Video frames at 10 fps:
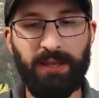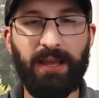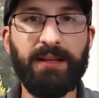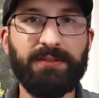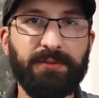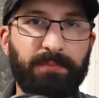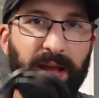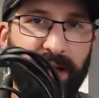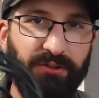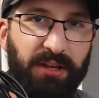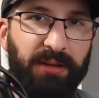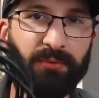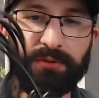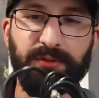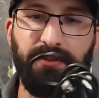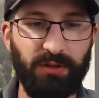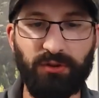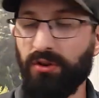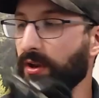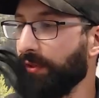and some patch cables.
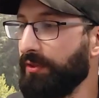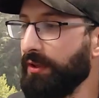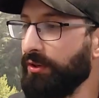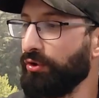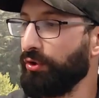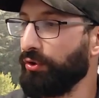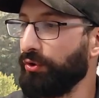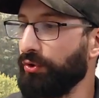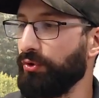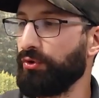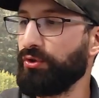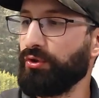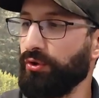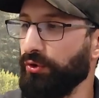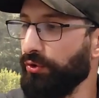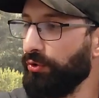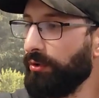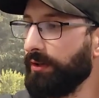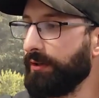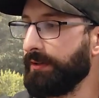Nothing
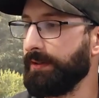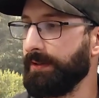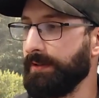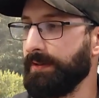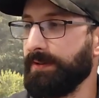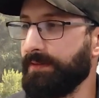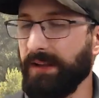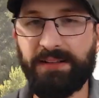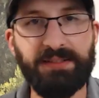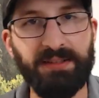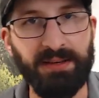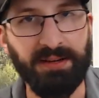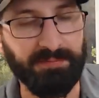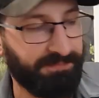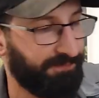too fancy there.